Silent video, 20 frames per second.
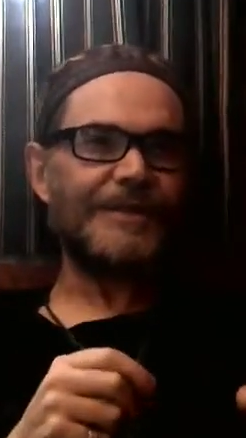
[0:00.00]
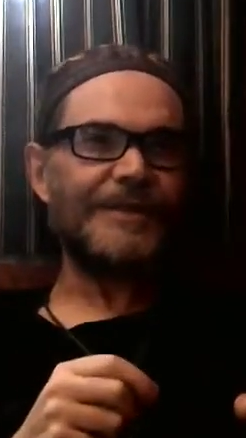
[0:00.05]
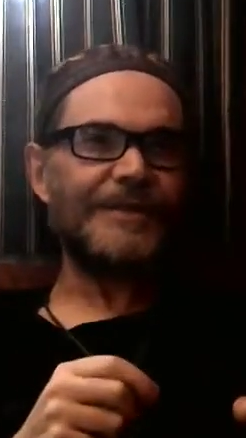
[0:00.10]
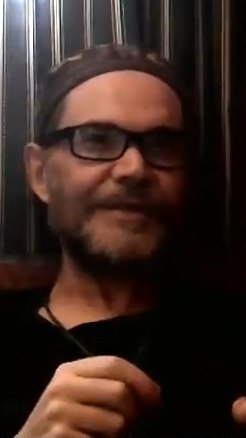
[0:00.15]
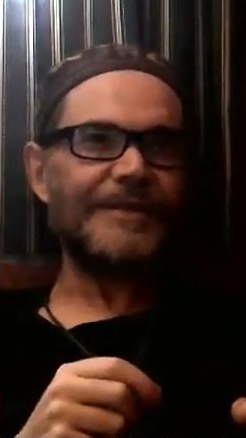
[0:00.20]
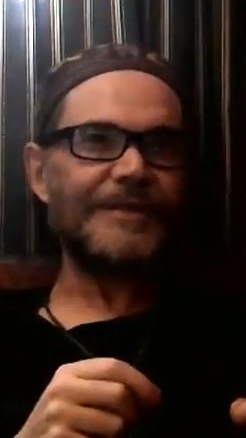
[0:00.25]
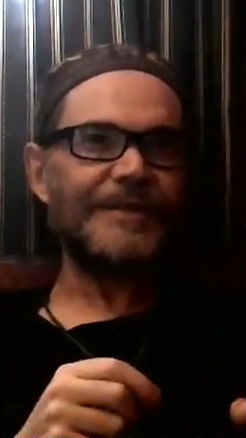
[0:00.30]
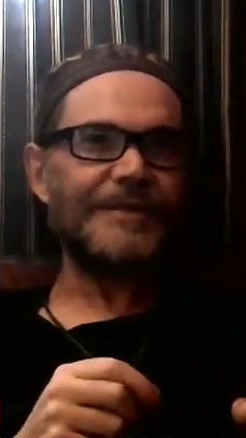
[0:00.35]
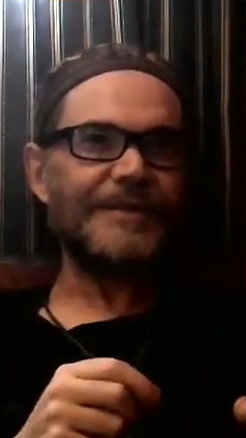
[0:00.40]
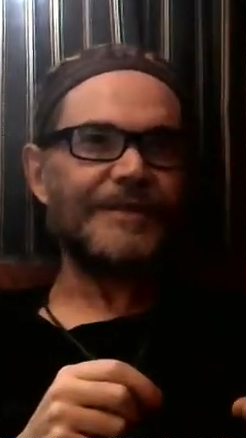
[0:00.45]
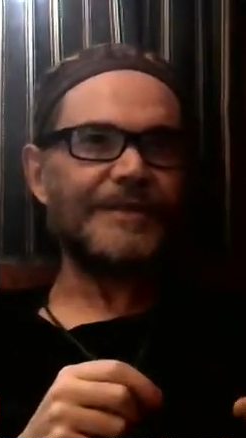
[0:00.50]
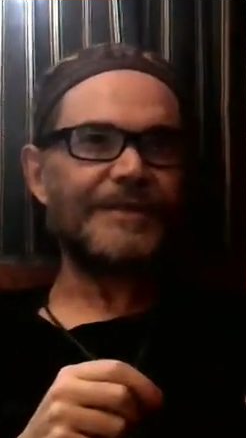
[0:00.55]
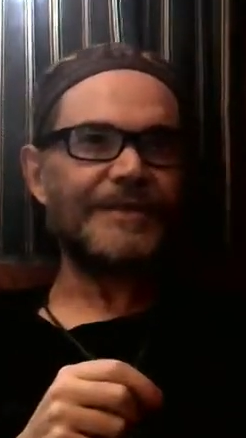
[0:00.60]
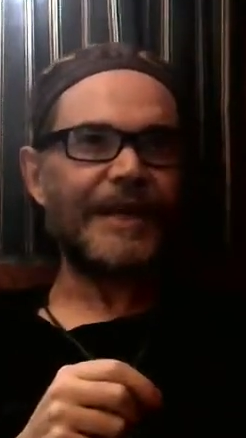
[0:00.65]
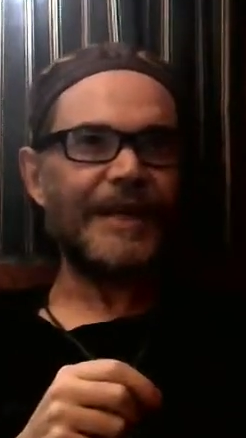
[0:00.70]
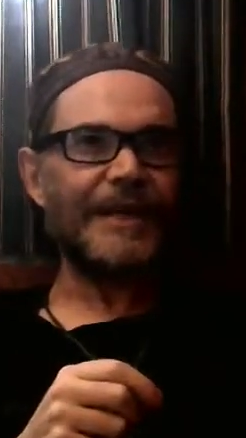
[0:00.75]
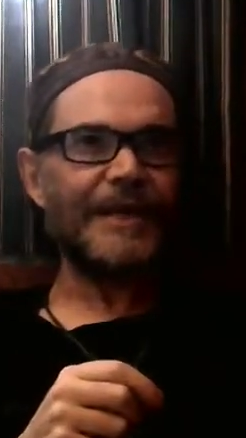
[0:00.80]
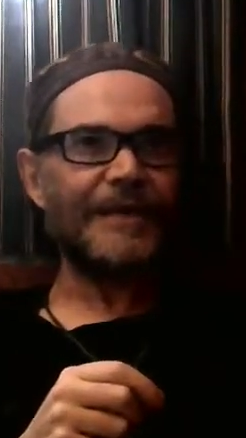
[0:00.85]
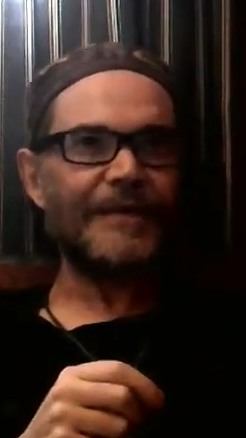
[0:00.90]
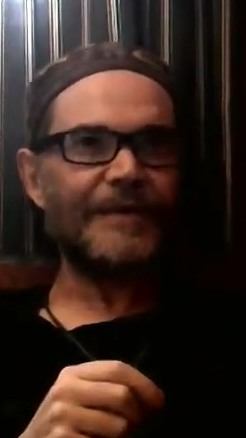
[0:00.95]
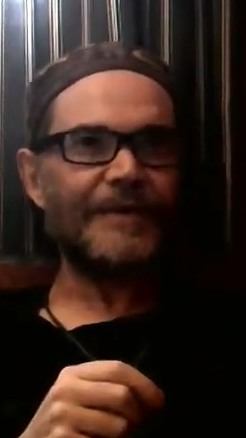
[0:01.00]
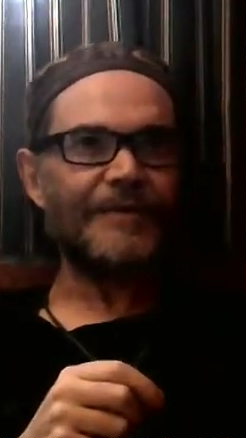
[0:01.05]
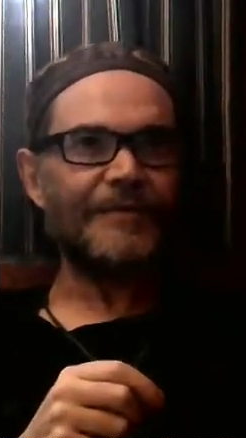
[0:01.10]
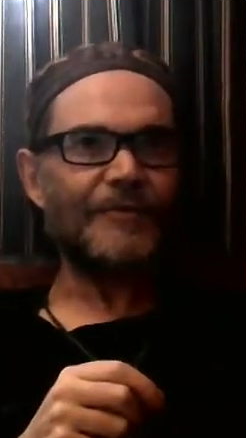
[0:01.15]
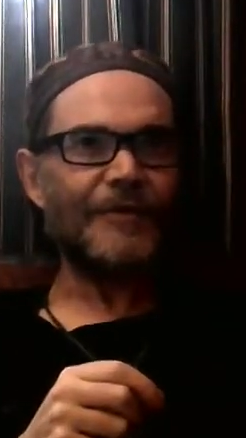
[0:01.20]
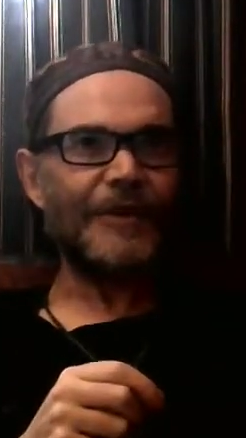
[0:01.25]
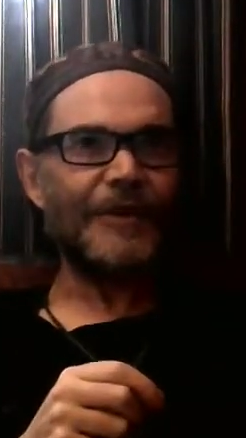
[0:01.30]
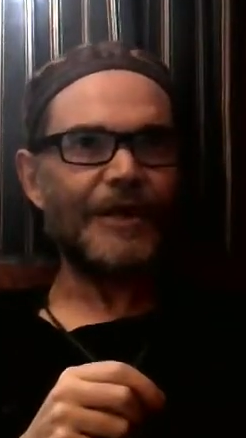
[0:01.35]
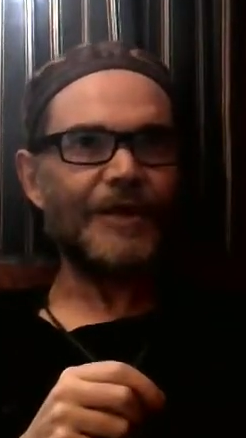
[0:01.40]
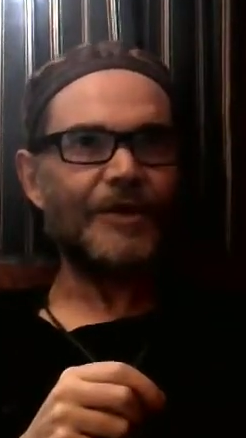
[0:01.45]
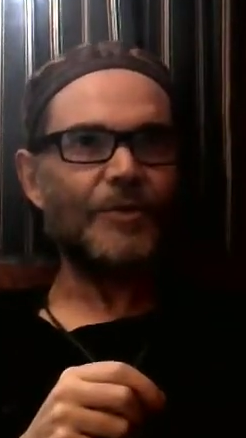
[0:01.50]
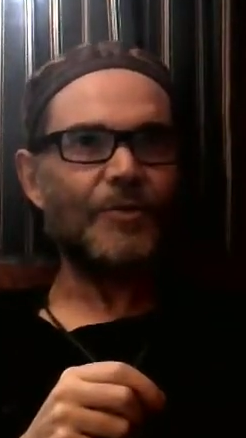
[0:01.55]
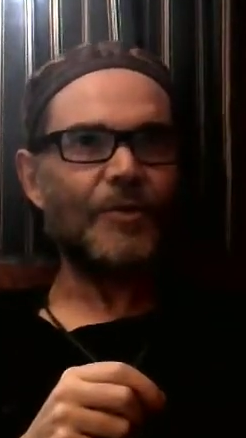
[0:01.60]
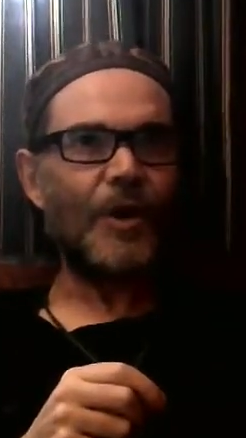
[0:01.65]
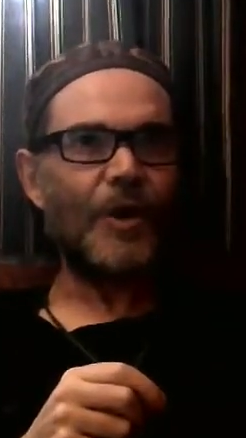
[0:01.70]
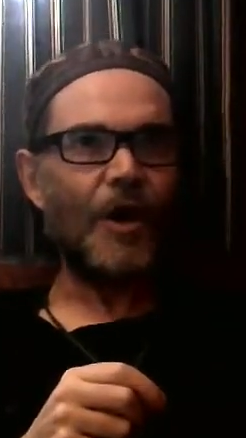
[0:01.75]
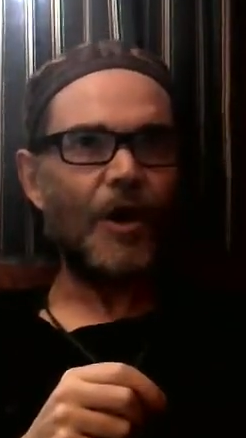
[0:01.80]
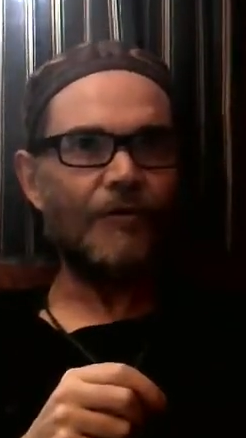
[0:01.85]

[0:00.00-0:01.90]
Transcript: This is to take the vehicle